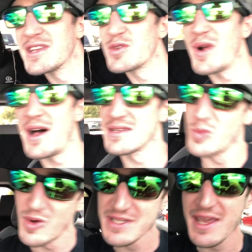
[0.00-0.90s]
to this
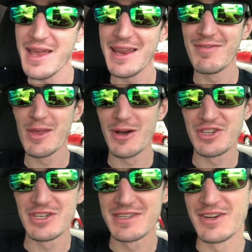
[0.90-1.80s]
Ross once again, even though I
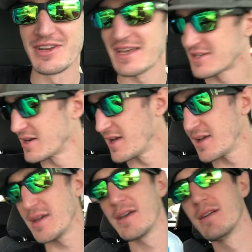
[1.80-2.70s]
was just here yesterday,